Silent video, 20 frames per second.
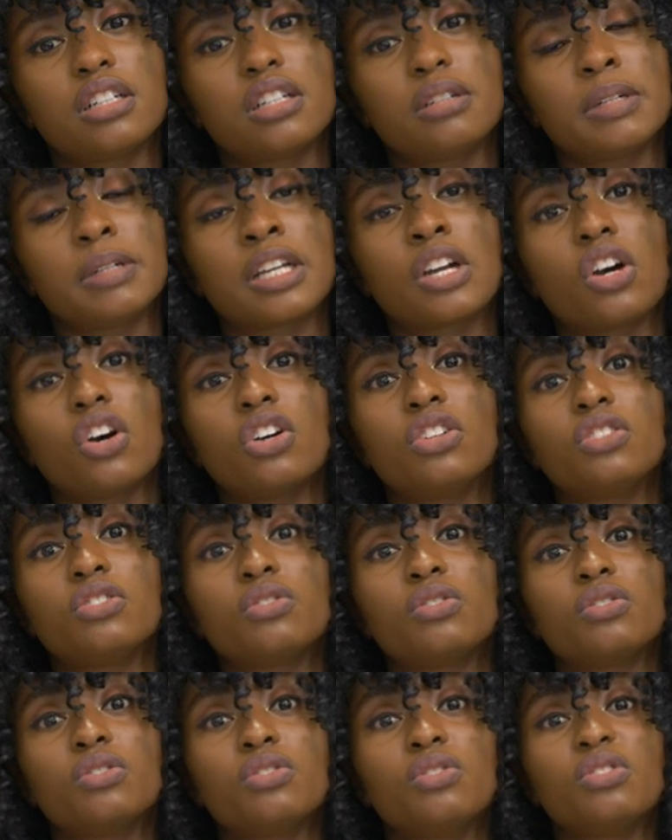Oh my god,
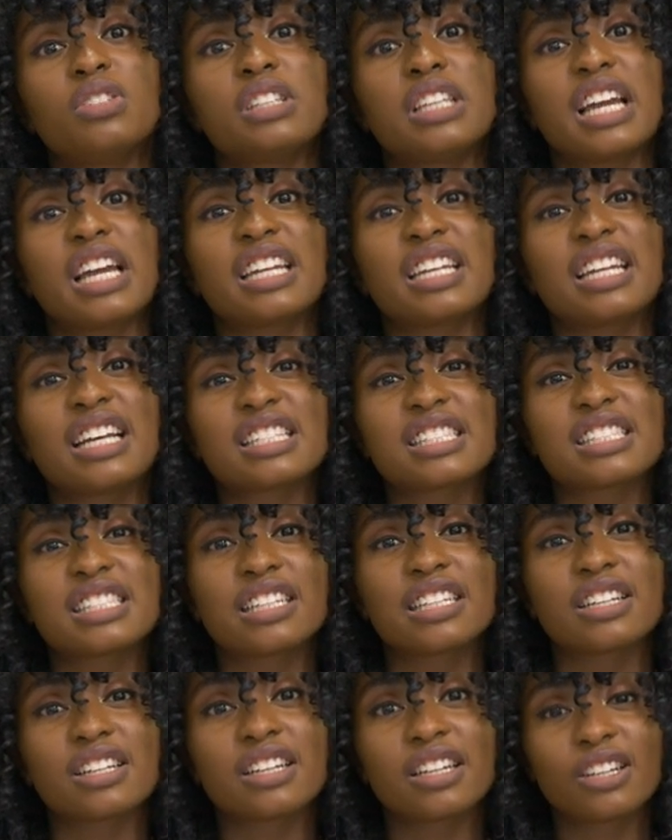Uliana
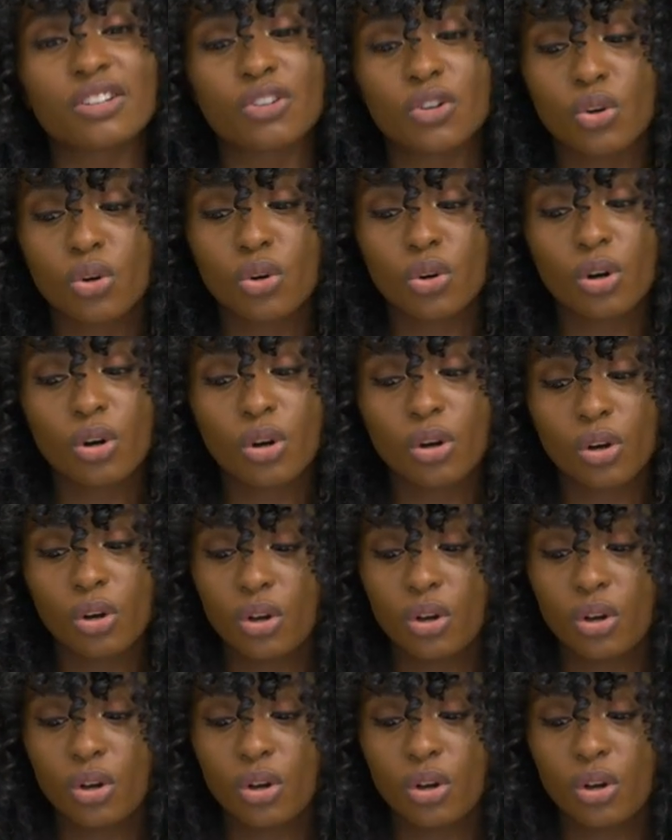Segrenko